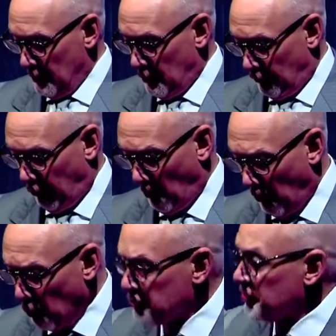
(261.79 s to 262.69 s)
For
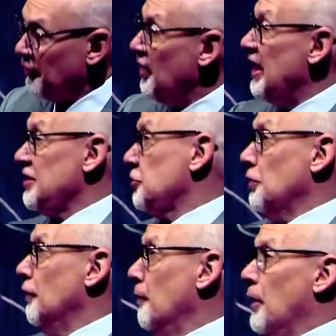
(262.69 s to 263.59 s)
most of the history of
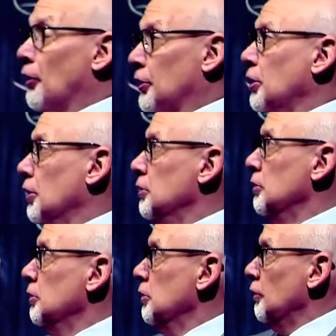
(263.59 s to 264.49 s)
America,
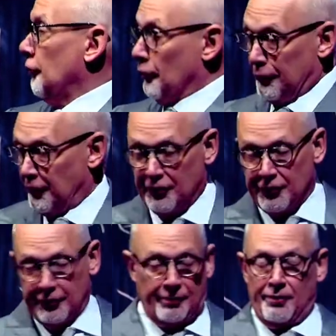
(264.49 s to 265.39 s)
for
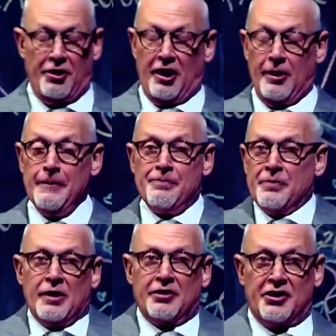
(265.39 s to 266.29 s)
since the,
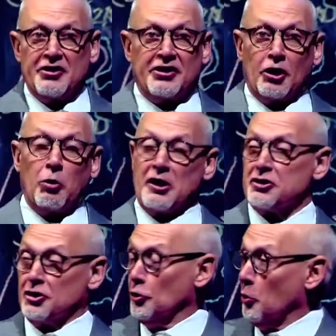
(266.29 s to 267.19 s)
since the
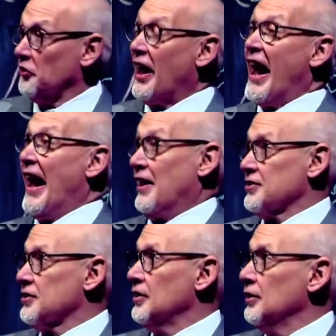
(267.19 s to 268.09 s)
question was
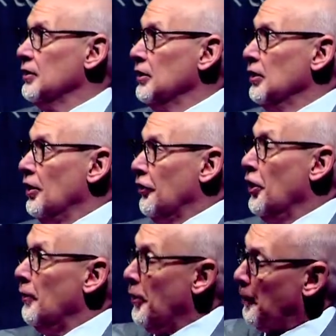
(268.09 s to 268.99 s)
asked, the,
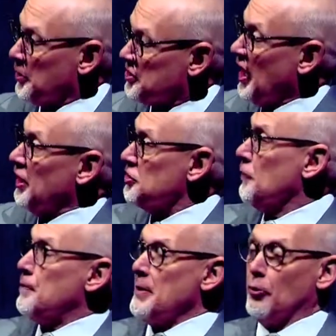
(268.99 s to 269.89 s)
the percentage of
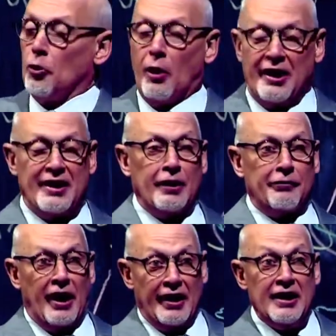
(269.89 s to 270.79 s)
people who
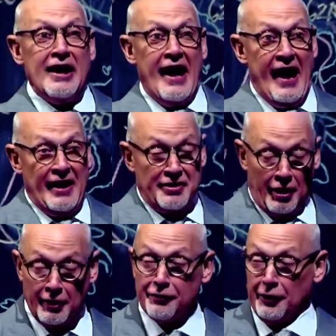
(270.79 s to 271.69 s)
identified as
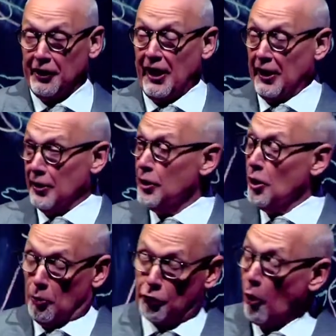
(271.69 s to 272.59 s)
unaffiliated
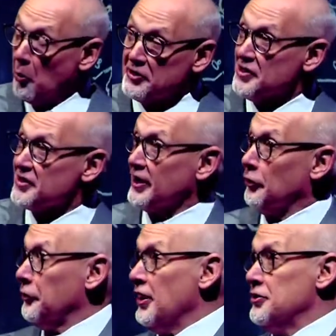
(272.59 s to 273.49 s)
was always in single
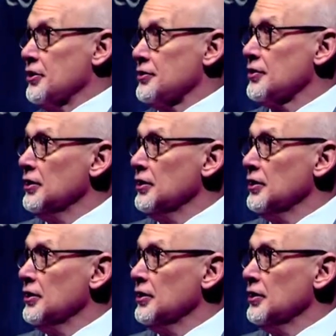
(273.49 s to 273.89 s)
digits.